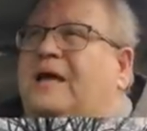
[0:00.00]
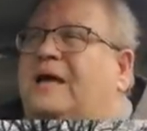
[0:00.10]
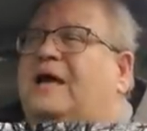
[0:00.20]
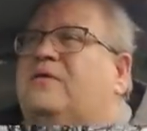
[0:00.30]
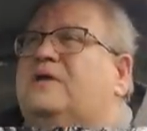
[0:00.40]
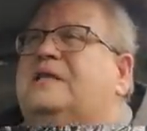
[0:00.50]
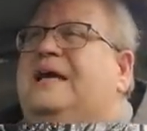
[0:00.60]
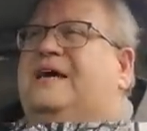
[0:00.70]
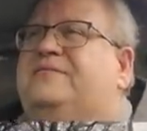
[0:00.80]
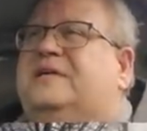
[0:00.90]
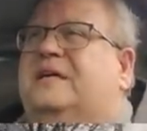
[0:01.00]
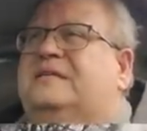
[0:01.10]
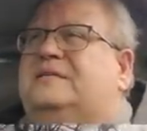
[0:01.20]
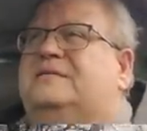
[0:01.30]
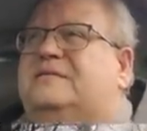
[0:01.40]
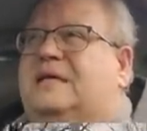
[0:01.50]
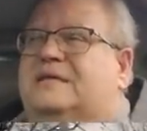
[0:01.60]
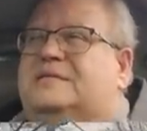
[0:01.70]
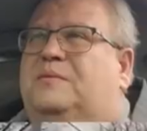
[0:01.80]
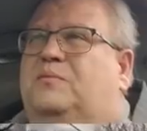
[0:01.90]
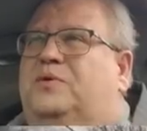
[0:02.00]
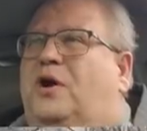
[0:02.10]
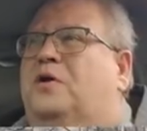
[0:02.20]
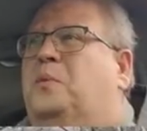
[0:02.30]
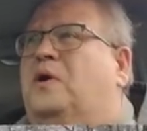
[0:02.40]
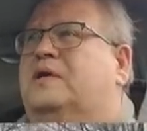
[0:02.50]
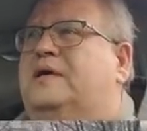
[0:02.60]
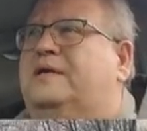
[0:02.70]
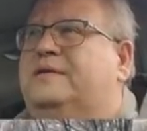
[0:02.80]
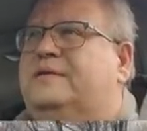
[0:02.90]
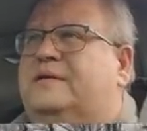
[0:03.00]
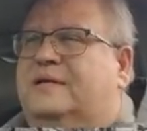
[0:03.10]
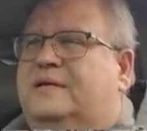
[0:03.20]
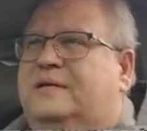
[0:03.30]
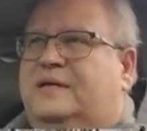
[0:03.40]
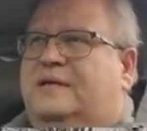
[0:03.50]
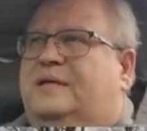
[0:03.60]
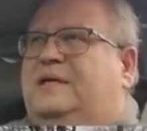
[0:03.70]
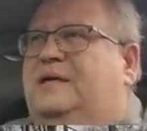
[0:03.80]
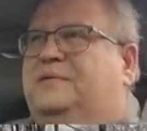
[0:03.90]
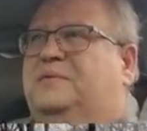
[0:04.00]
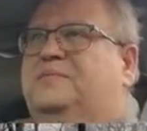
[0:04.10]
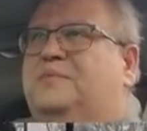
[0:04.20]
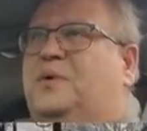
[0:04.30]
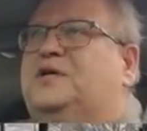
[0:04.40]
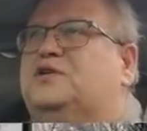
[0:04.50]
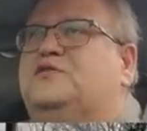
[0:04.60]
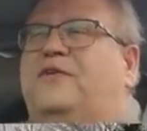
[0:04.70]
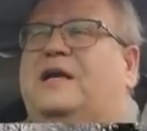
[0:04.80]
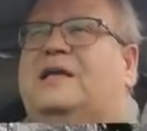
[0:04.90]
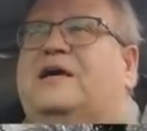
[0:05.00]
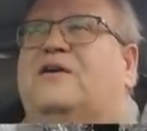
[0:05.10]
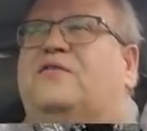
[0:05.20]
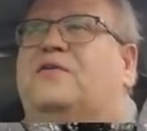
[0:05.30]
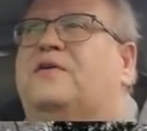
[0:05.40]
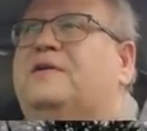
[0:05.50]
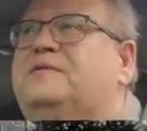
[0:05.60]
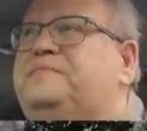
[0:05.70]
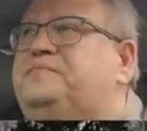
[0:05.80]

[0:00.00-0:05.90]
I really have to get some yard work done. You know, winter's finally over, and